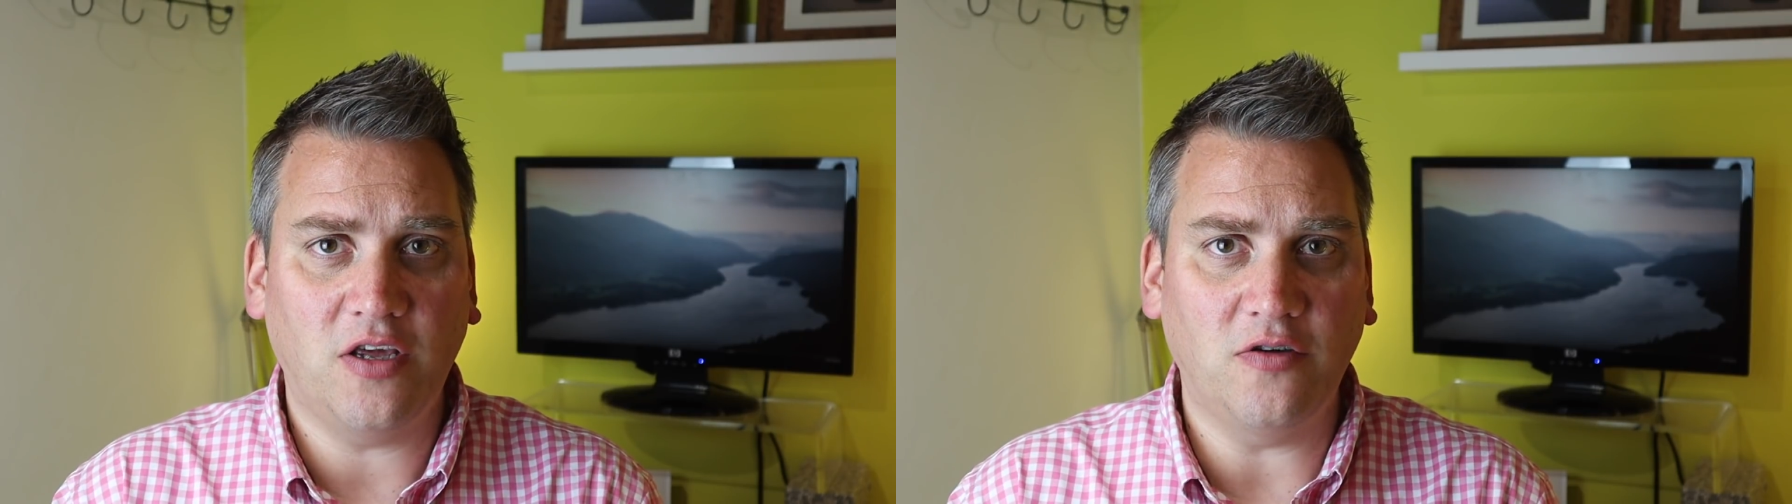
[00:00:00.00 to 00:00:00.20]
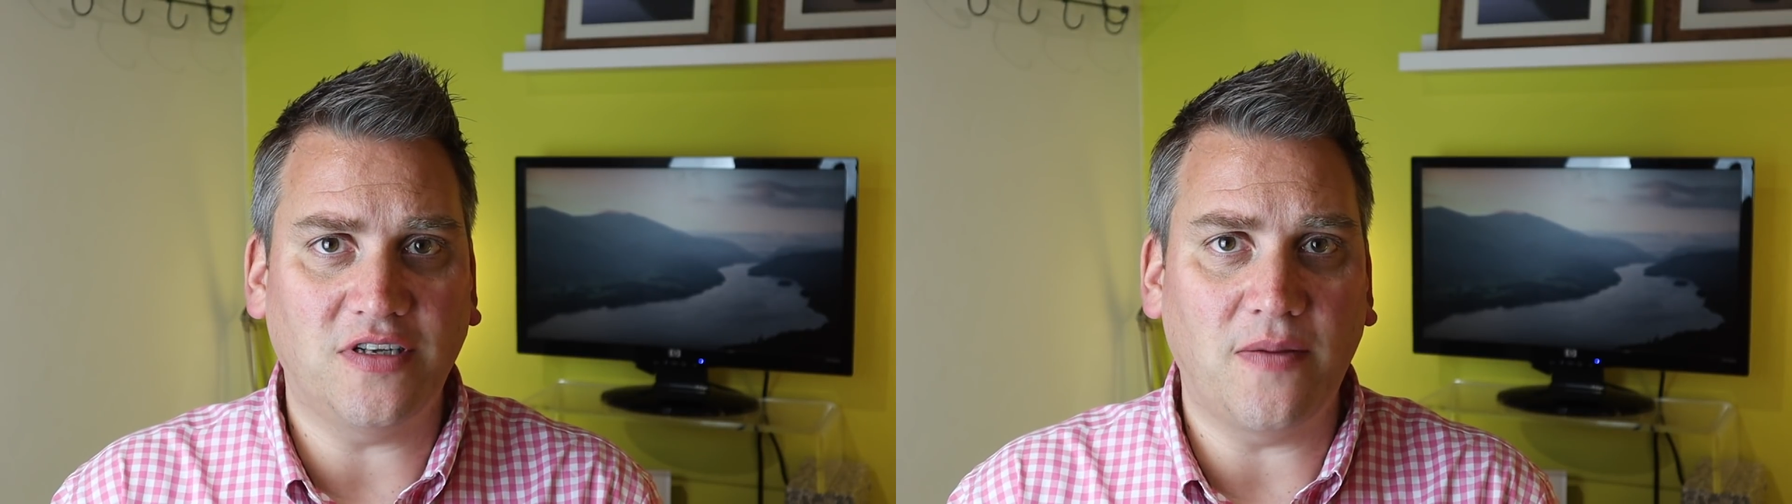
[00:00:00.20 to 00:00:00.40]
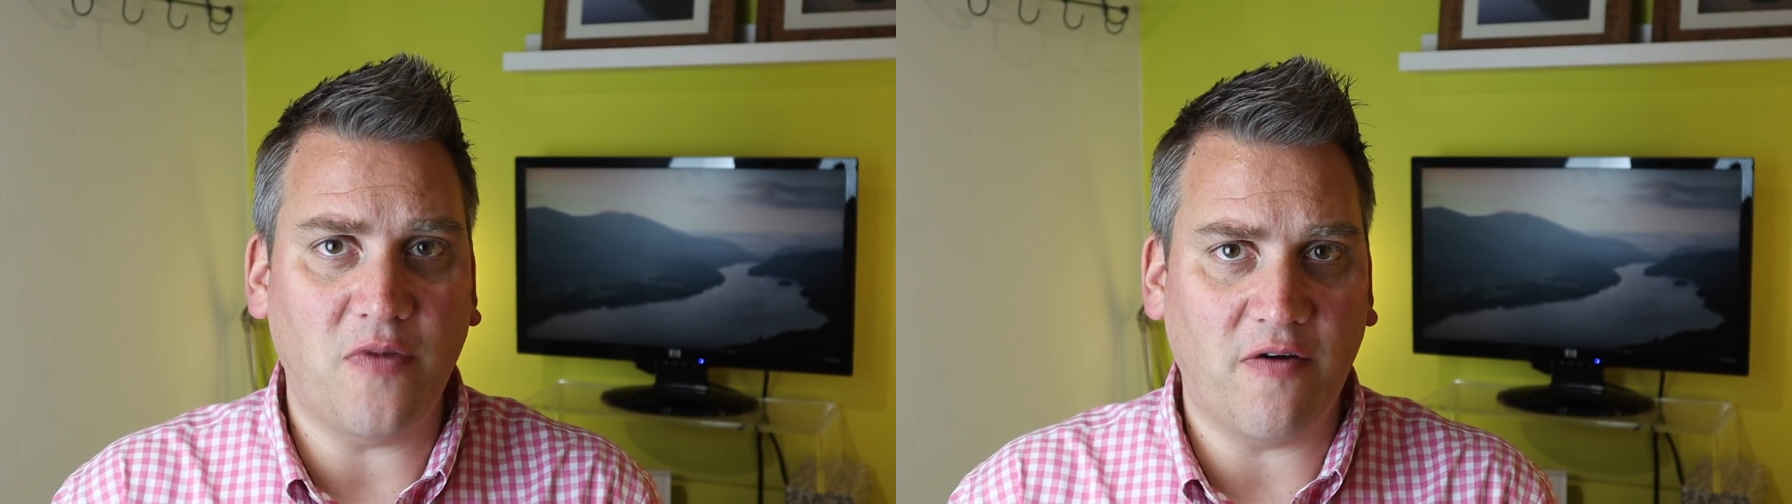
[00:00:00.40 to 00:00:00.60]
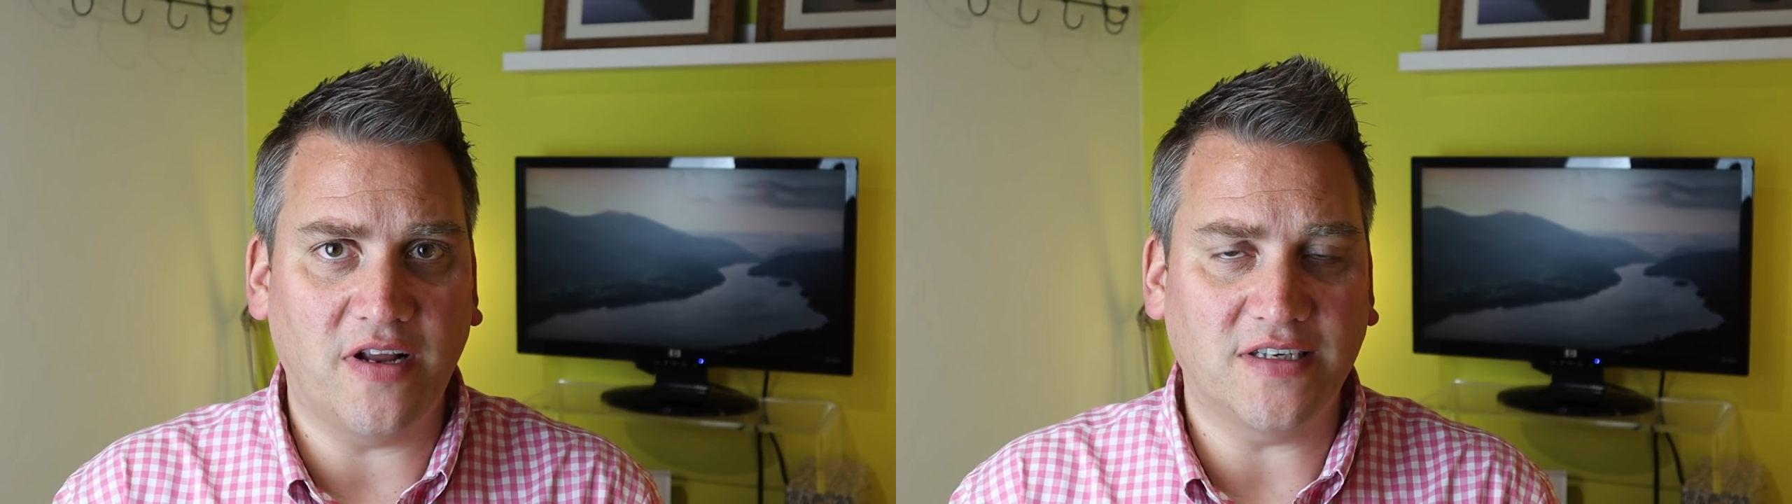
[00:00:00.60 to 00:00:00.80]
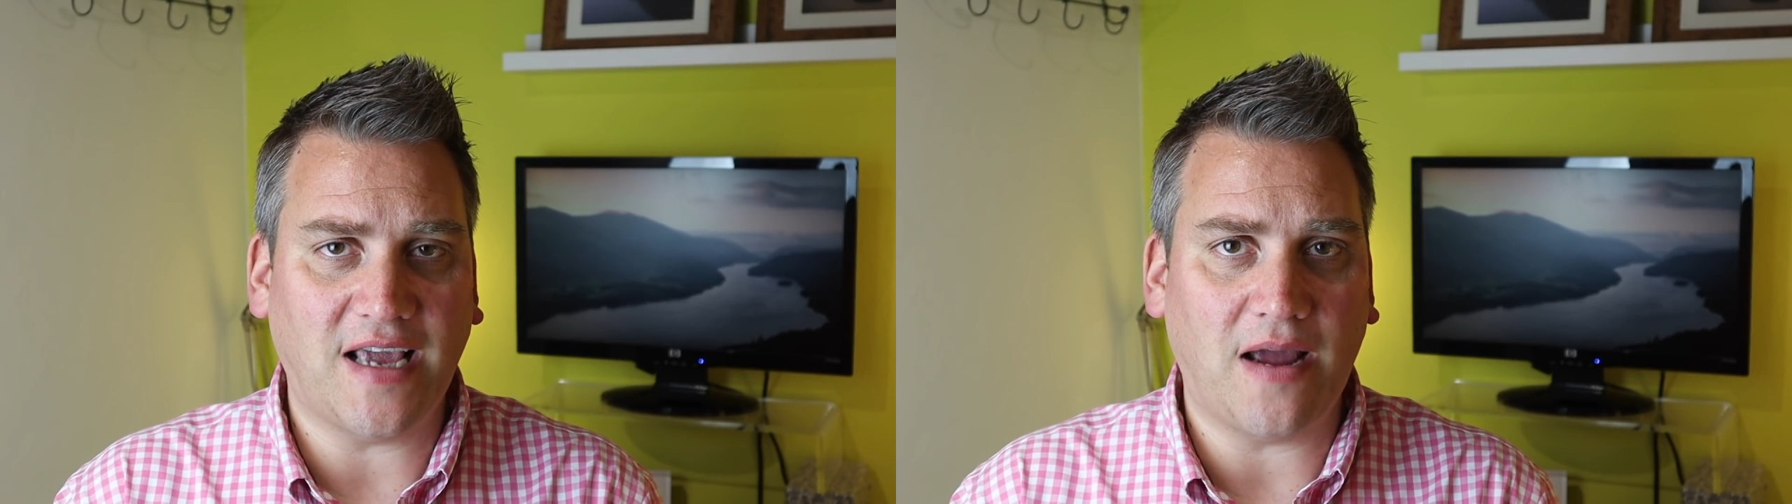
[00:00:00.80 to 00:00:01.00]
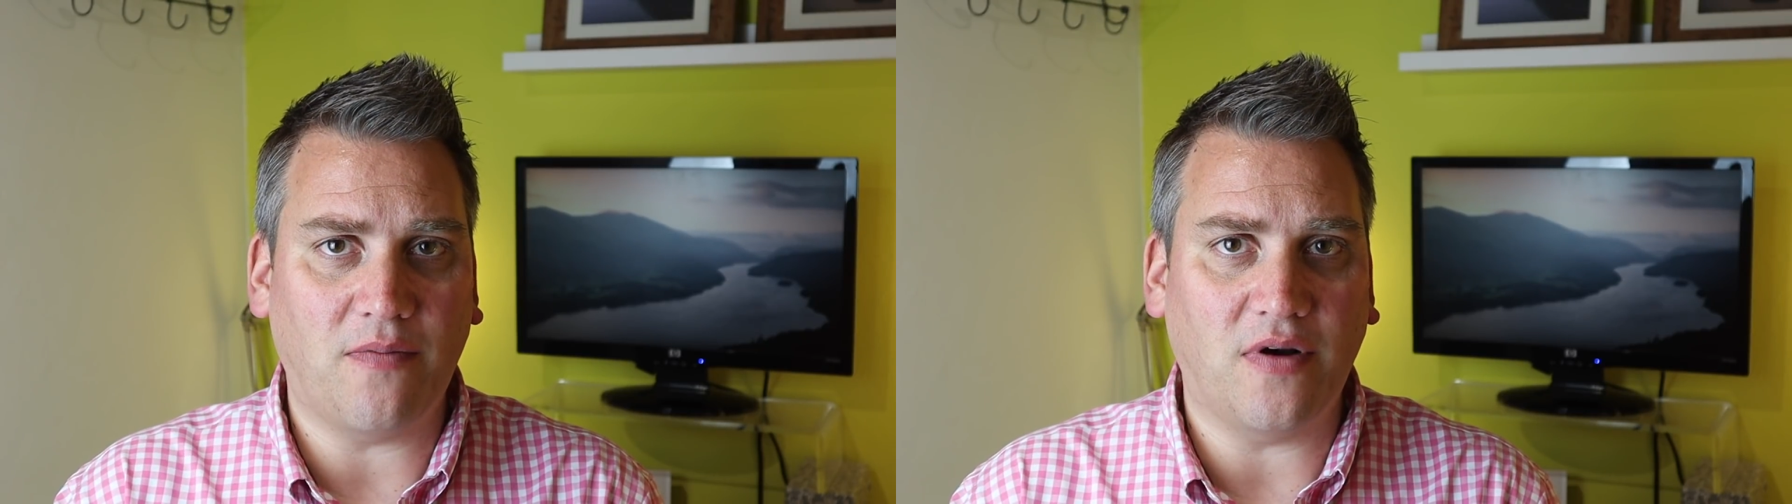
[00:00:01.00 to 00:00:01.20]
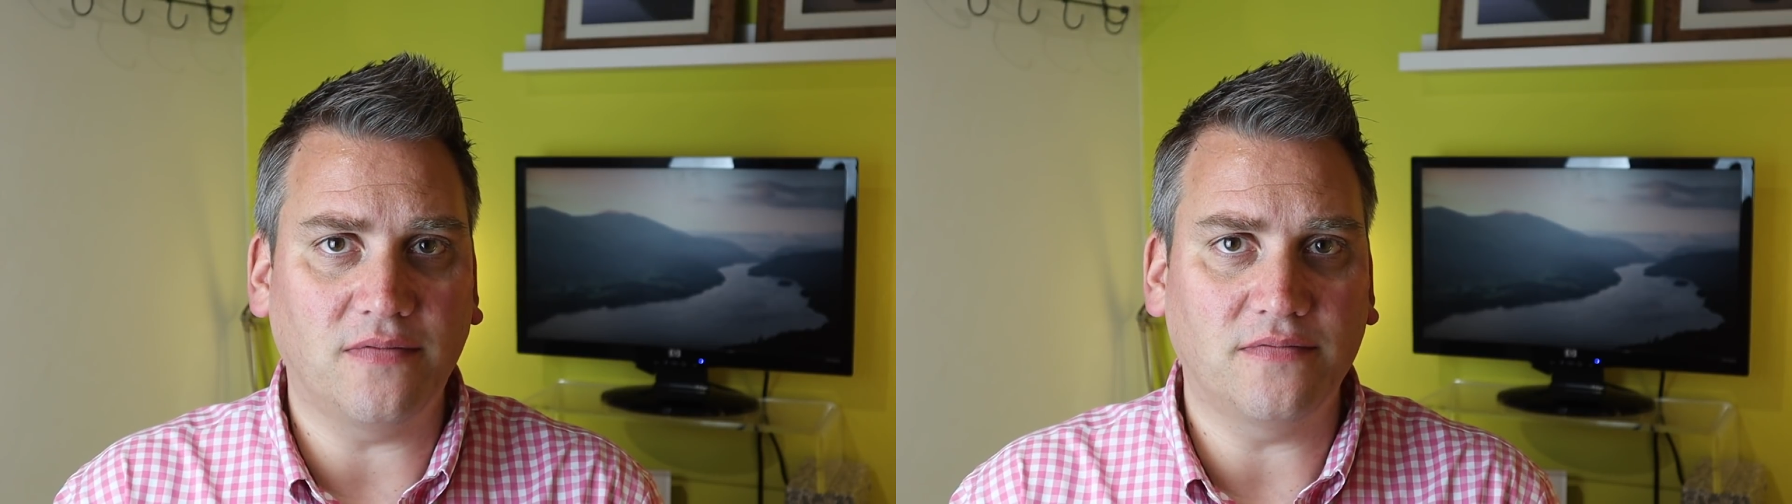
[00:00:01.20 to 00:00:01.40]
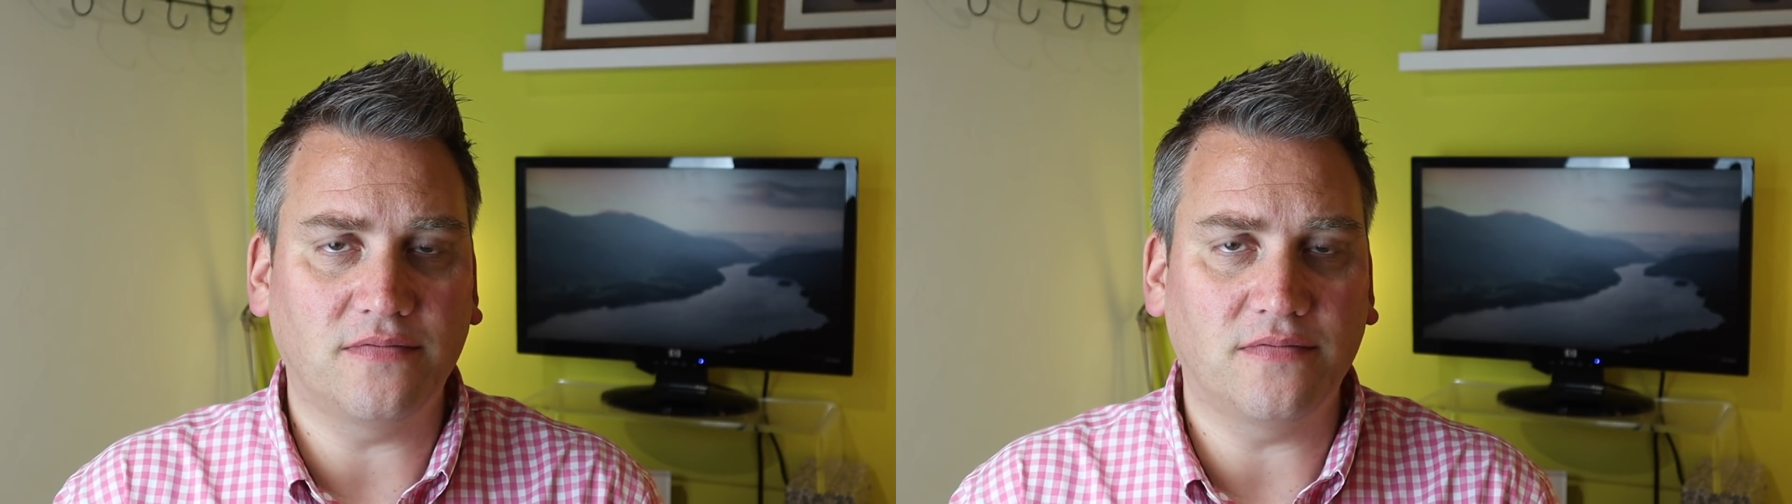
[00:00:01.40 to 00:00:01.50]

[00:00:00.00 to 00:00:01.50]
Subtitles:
using a mirrorless camera.